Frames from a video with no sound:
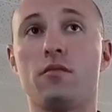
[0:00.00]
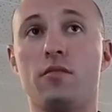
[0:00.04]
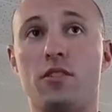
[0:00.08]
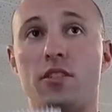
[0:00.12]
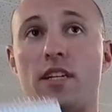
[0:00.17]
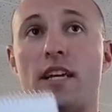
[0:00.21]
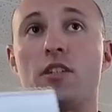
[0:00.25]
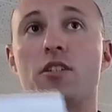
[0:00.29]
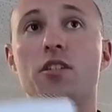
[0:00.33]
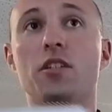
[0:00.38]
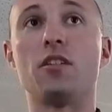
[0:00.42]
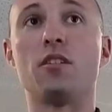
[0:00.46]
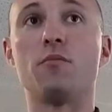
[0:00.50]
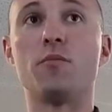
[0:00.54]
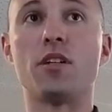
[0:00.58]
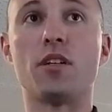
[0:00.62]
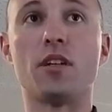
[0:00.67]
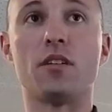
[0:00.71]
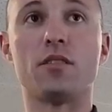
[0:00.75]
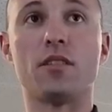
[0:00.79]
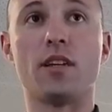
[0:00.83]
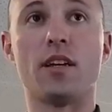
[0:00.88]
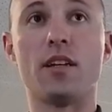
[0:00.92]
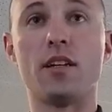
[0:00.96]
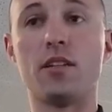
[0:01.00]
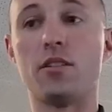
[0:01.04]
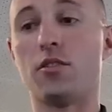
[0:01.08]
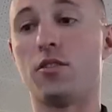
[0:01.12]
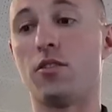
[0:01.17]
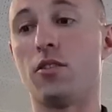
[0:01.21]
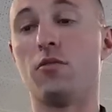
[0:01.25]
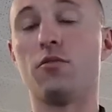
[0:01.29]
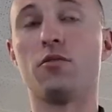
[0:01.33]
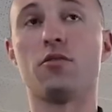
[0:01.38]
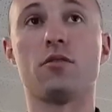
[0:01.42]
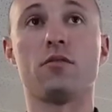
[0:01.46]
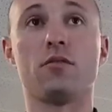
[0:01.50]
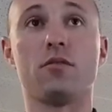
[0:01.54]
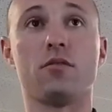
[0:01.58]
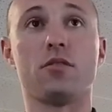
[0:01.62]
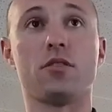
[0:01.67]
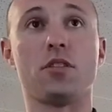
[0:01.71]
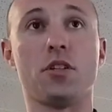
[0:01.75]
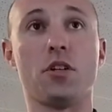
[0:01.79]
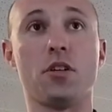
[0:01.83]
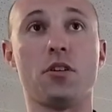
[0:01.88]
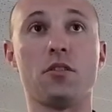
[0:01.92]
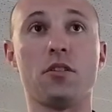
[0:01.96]
section here because A, it shows
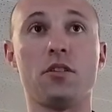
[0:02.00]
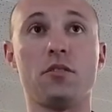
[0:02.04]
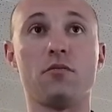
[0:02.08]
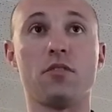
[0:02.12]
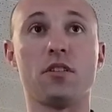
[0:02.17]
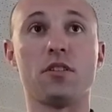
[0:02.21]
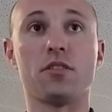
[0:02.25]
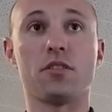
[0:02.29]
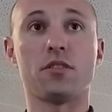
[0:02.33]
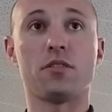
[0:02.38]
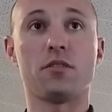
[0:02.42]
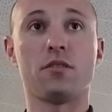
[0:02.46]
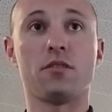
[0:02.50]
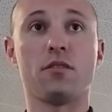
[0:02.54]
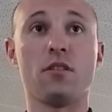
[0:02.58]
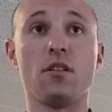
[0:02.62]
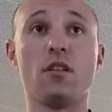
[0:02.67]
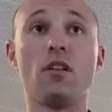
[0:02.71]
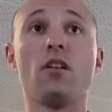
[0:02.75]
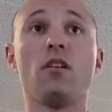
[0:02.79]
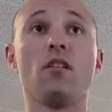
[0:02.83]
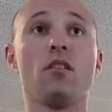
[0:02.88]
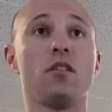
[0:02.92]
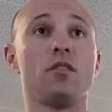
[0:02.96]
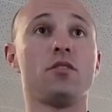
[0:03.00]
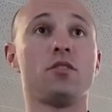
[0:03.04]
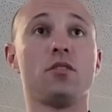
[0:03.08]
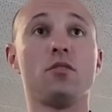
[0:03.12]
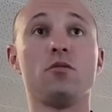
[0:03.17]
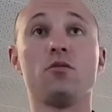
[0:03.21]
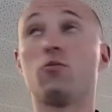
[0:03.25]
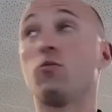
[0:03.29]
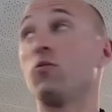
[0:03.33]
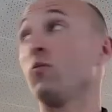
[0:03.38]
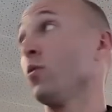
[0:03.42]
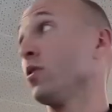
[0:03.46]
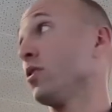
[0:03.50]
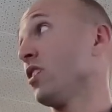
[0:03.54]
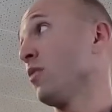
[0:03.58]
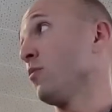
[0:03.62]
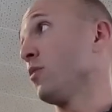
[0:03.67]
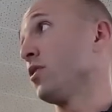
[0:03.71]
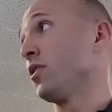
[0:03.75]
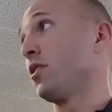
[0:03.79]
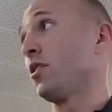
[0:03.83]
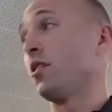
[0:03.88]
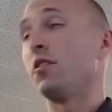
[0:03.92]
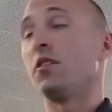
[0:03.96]
security risks. It shows what type
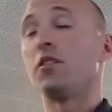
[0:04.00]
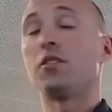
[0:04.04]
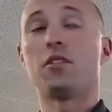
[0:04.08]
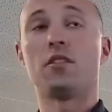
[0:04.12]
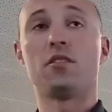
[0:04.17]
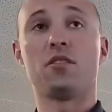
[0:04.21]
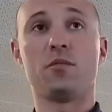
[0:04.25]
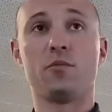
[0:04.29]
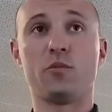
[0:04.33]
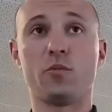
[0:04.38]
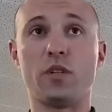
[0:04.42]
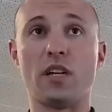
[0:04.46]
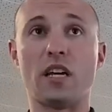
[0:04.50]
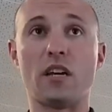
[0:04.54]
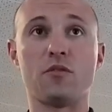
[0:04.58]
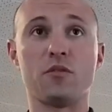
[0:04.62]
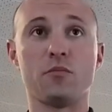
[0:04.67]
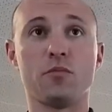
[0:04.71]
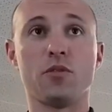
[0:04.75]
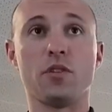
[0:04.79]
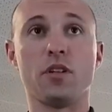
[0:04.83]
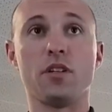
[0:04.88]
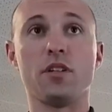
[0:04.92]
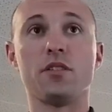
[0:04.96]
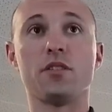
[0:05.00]
of security systems we have in place.